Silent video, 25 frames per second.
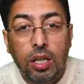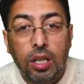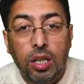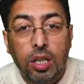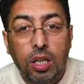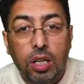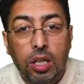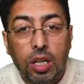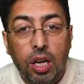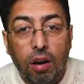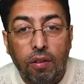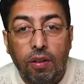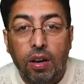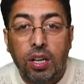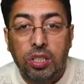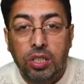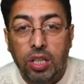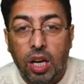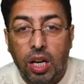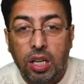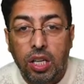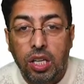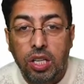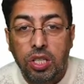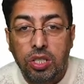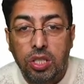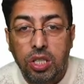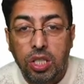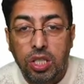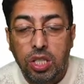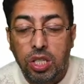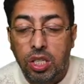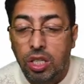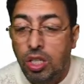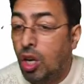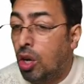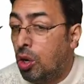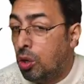Kawasaki's disease.
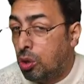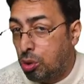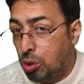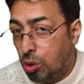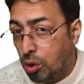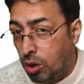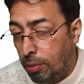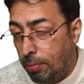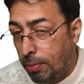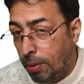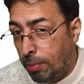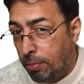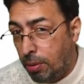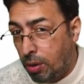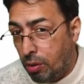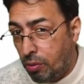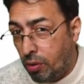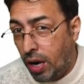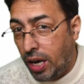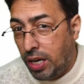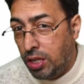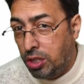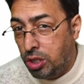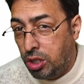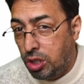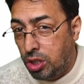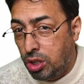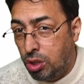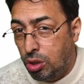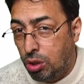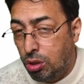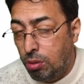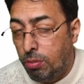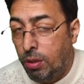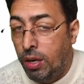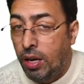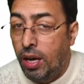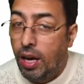So remember Reye syndrome
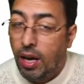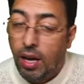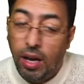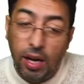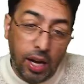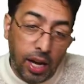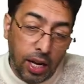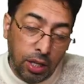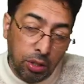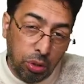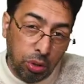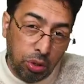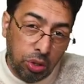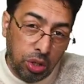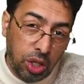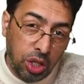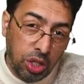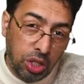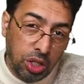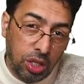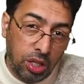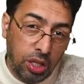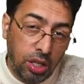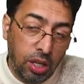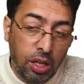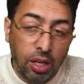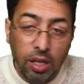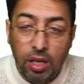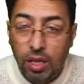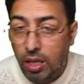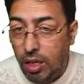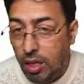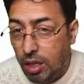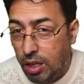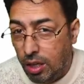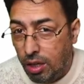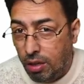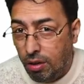association
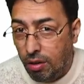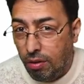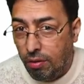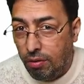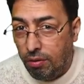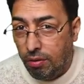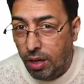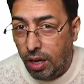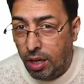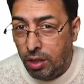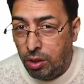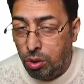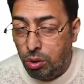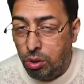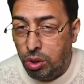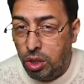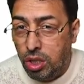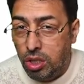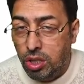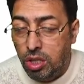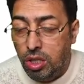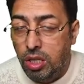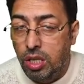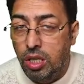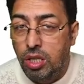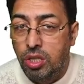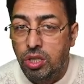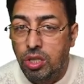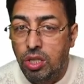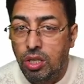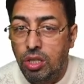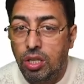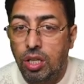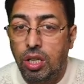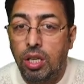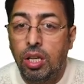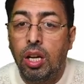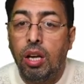associated in children
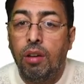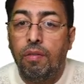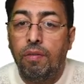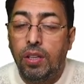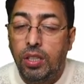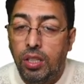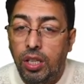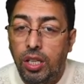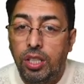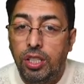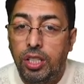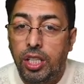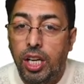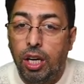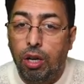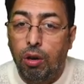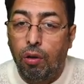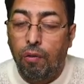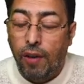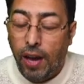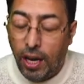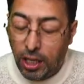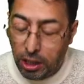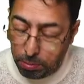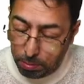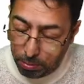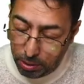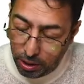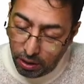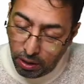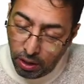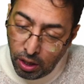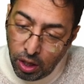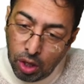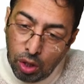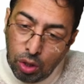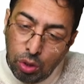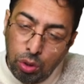with intake of aspirin.
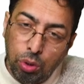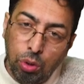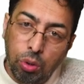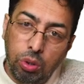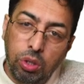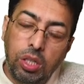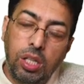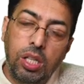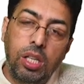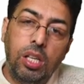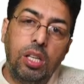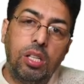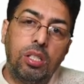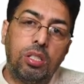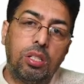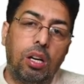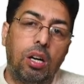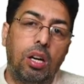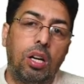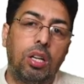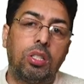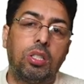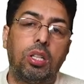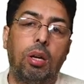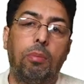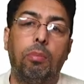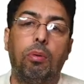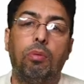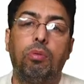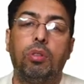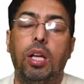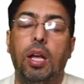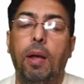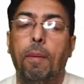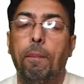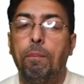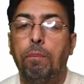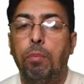So these are some of the
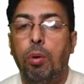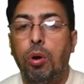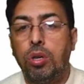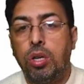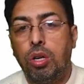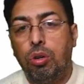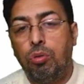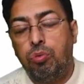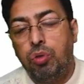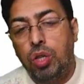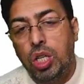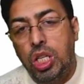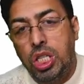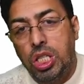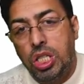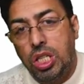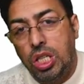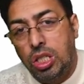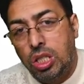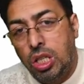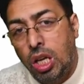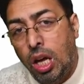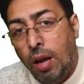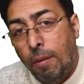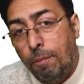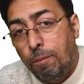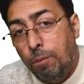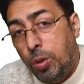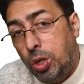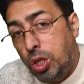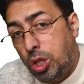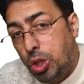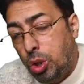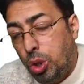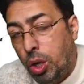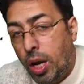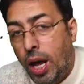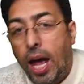important features which you
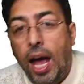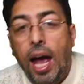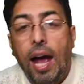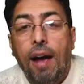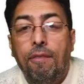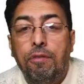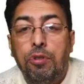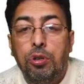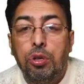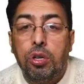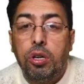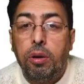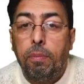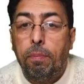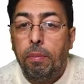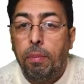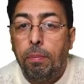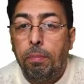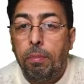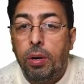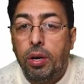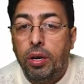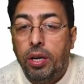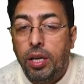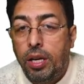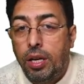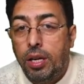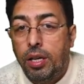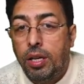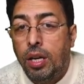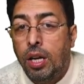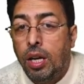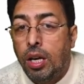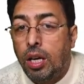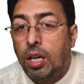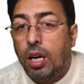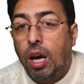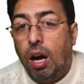have to remember in
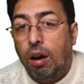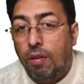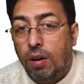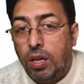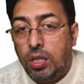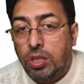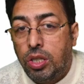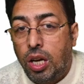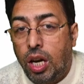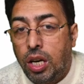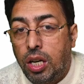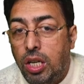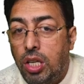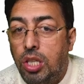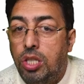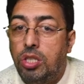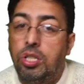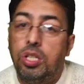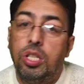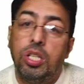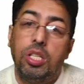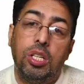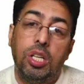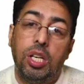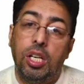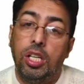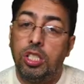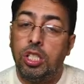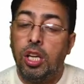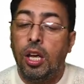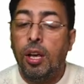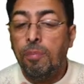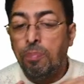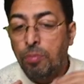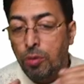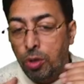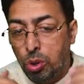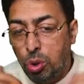Kawasaki's disease.
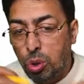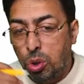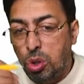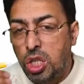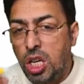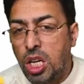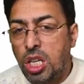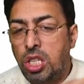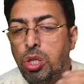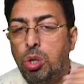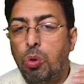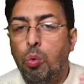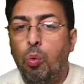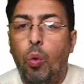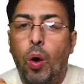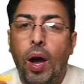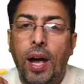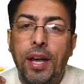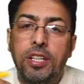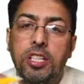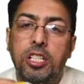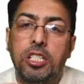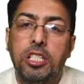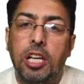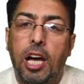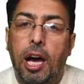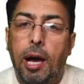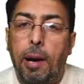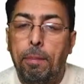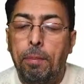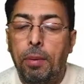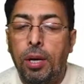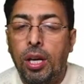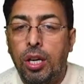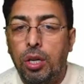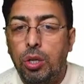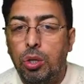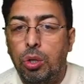So just to wind it up,
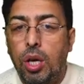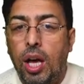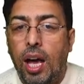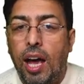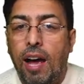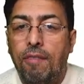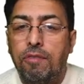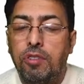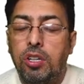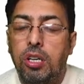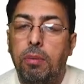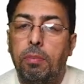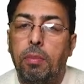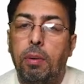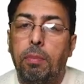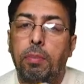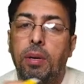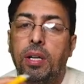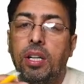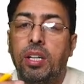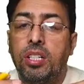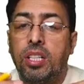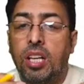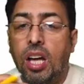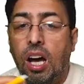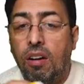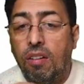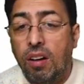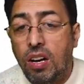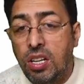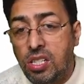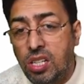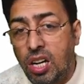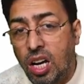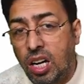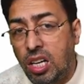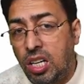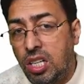you have to remember that
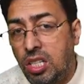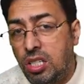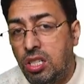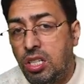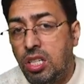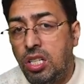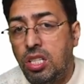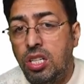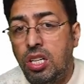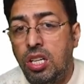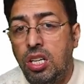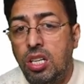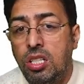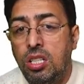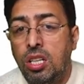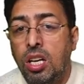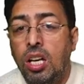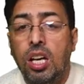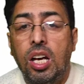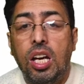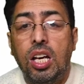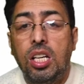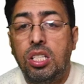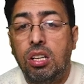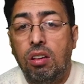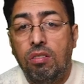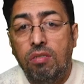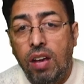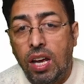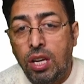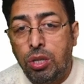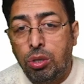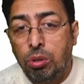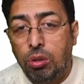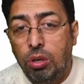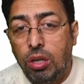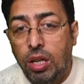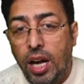Kawasaki's disease is a
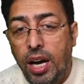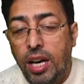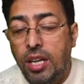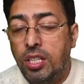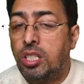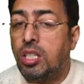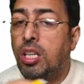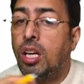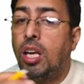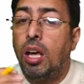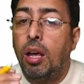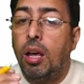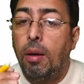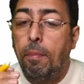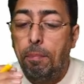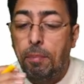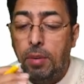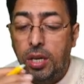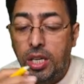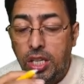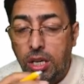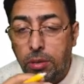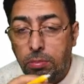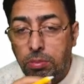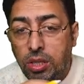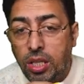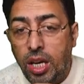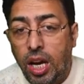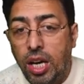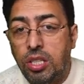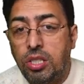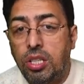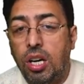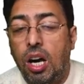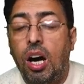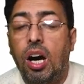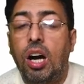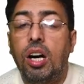vasculitis, medium-sized
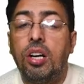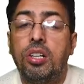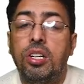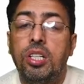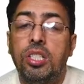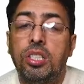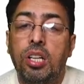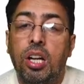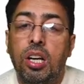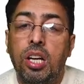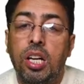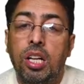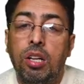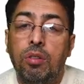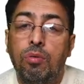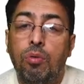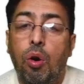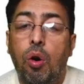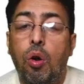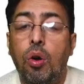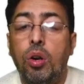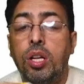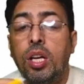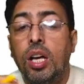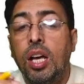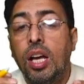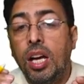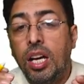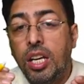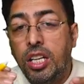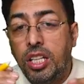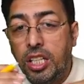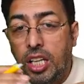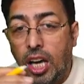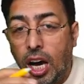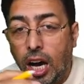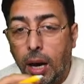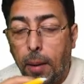arteries are involved,
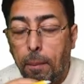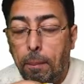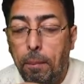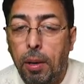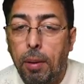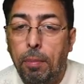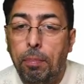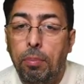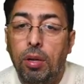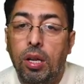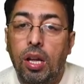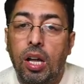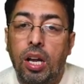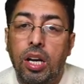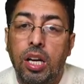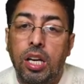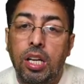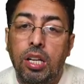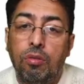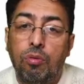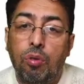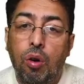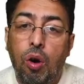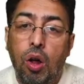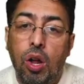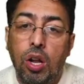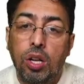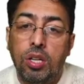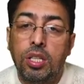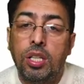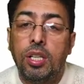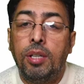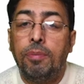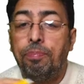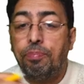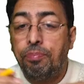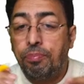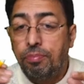young people are involved,
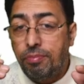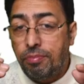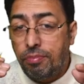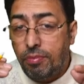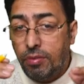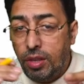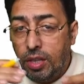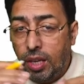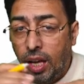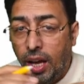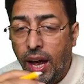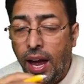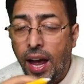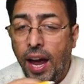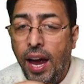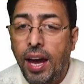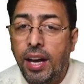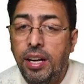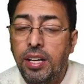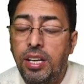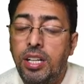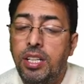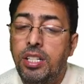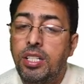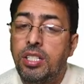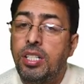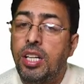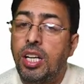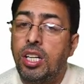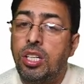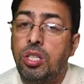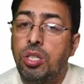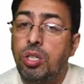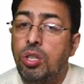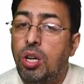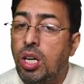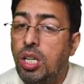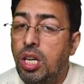and it does
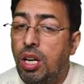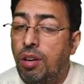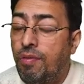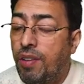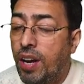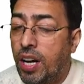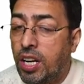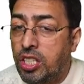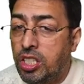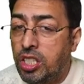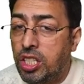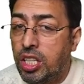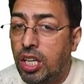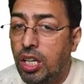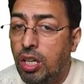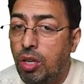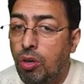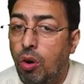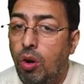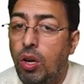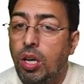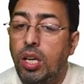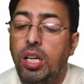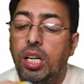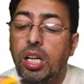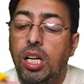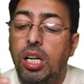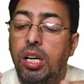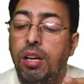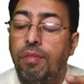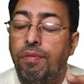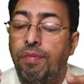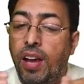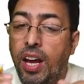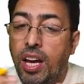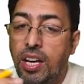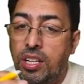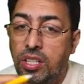not affect skin only, it
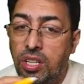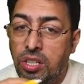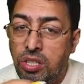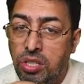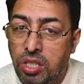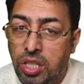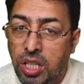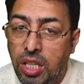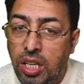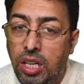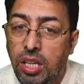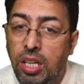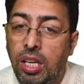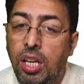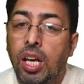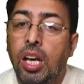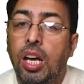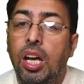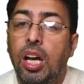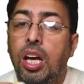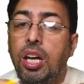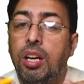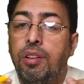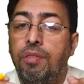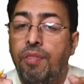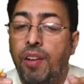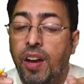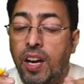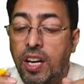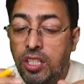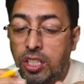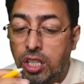affects the skin, it affects the